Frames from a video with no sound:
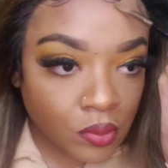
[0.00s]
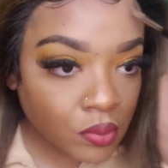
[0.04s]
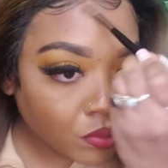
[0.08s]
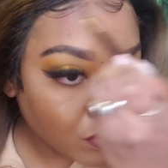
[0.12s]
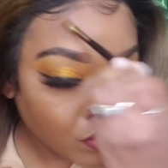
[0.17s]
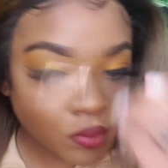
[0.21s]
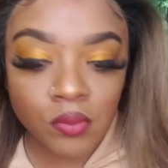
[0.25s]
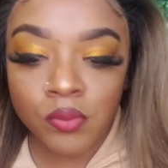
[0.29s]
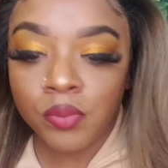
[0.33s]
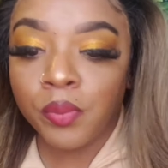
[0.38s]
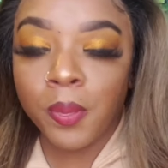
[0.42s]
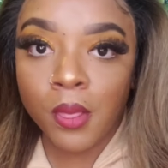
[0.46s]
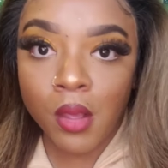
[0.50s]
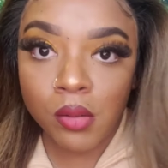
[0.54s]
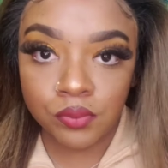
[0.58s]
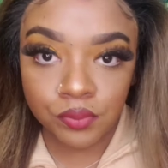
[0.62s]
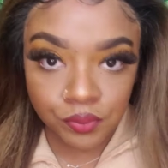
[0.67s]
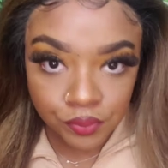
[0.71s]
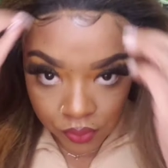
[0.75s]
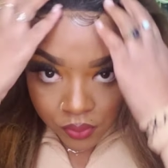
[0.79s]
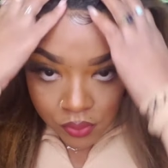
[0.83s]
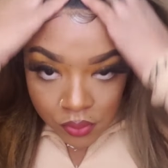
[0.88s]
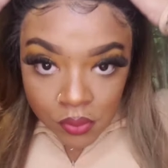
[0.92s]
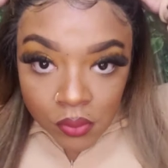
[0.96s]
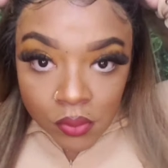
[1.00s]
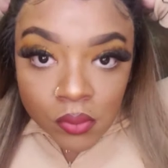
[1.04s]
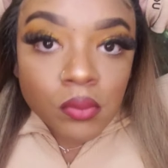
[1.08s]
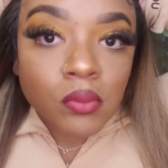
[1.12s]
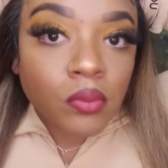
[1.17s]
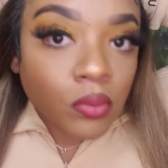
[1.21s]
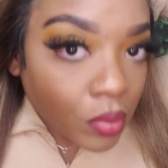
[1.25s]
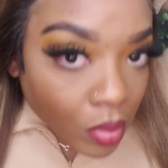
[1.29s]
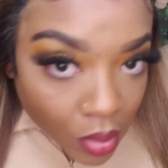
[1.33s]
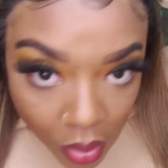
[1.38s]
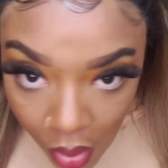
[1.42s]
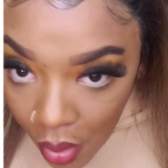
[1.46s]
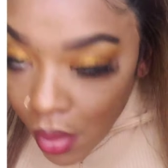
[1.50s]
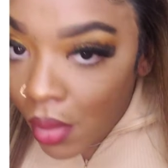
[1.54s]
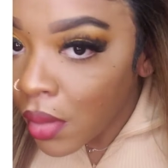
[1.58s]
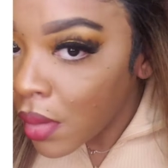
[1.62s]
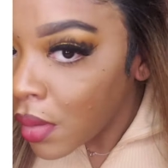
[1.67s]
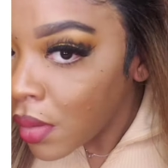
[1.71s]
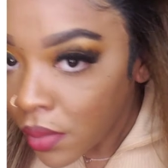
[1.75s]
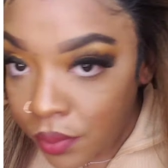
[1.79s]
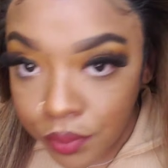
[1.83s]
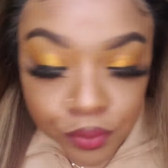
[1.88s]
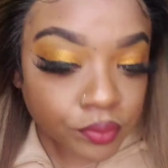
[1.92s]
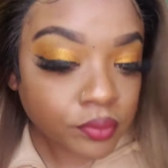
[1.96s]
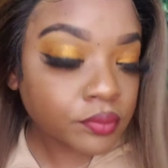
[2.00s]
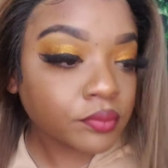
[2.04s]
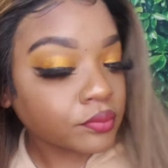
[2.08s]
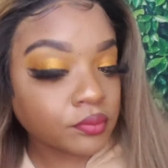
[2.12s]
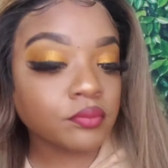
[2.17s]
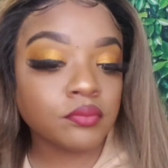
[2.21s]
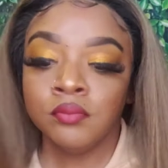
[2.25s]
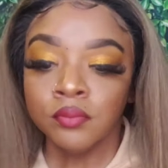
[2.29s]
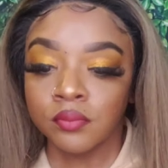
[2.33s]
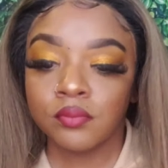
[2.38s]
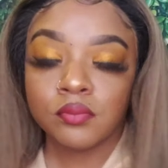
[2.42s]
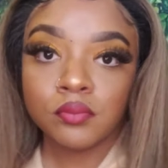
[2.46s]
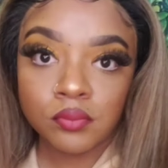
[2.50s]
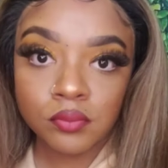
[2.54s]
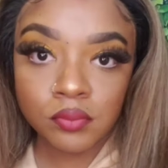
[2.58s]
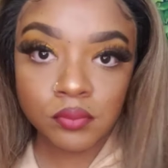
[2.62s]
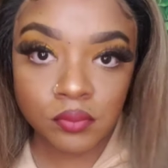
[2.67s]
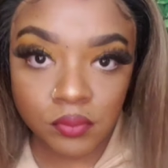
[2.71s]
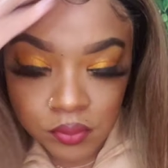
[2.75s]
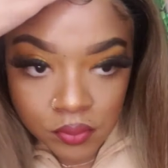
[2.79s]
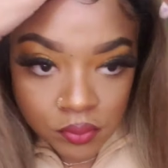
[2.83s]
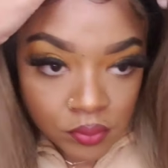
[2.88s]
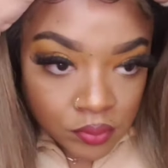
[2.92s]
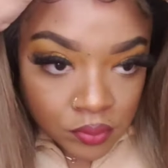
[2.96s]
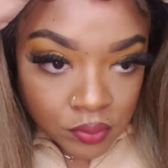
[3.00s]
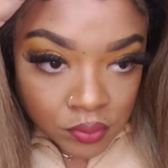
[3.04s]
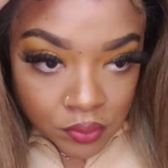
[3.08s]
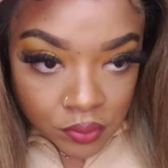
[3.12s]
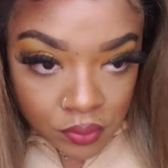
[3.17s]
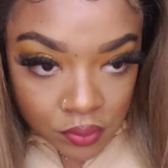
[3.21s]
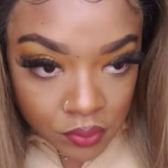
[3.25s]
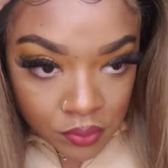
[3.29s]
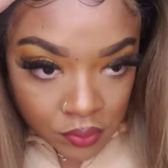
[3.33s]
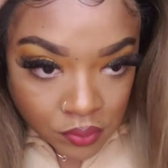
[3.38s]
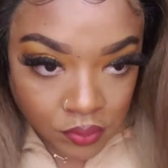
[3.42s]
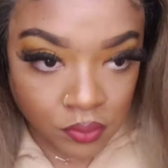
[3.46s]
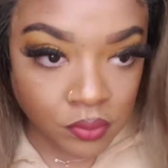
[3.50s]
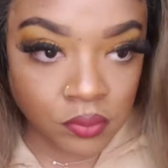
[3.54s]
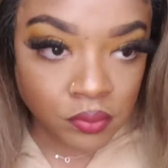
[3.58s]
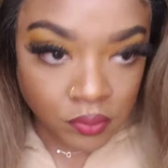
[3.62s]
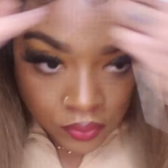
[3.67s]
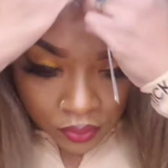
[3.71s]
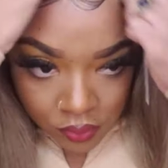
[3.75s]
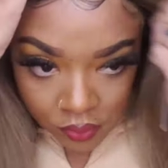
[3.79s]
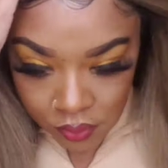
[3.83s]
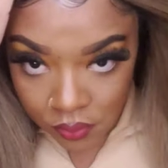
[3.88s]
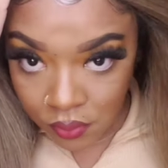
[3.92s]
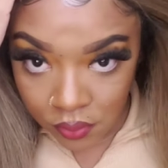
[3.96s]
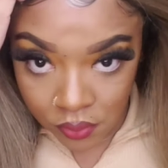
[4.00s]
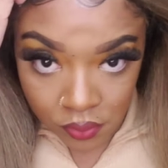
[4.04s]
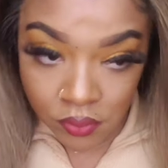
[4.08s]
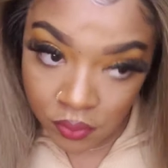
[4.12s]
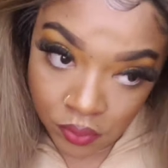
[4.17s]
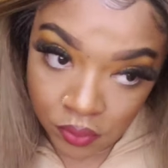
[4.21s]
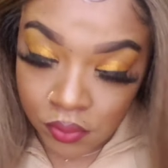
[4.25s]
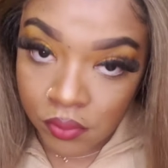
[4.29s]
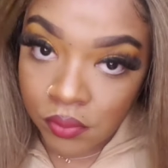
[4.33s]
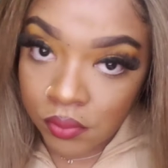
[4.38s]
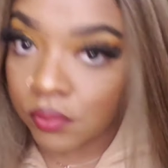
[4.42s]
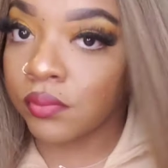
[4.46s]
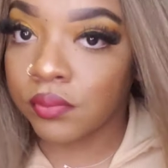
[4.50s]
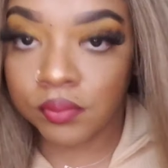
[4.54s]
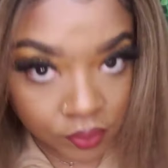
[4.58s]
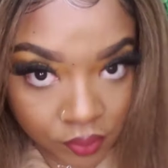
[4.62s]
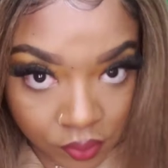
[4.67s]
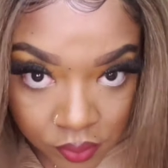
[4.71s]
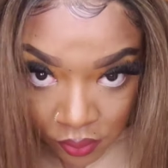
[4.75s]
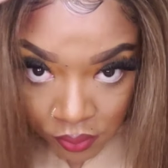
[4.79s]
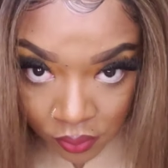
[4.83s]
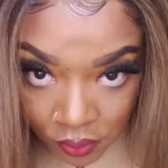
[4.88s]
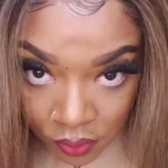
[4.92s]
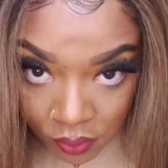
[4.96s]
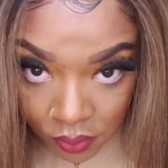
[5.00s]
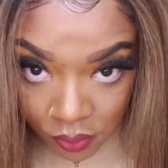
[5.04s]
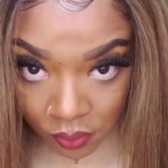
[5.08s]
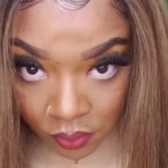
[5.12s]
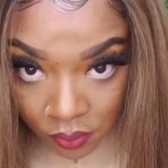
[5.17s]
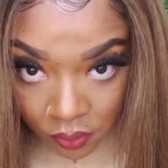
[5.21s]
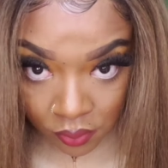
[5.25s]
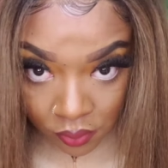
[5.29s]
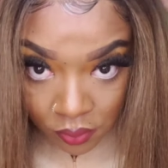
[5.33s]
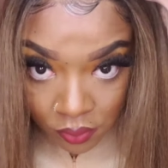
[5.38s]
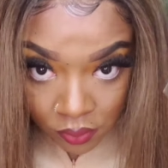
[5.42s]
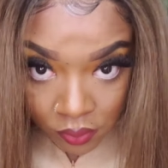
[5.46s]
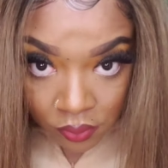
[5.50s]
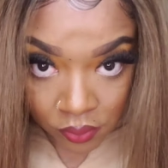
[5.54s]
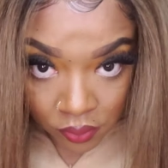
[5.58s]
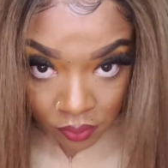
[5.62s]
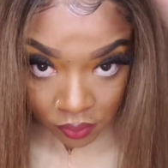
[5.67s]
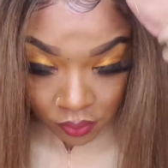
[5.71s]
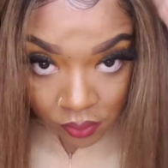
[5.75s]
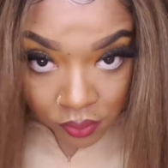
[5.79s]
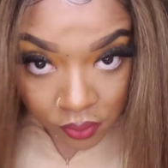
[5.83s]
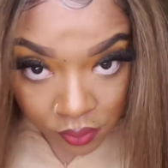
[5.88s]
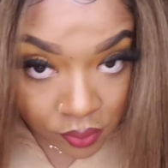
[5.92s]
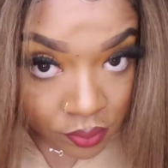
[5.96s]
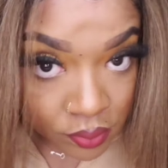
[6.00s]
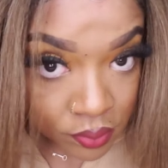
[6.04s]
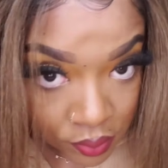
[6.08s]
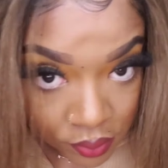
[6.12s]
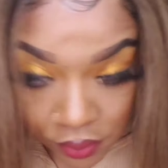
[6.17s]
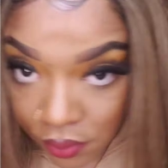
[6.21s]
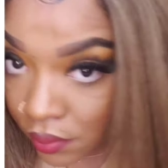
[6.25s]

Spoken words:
a few styling options, because this is a 13x6 and you can do pretty much anything with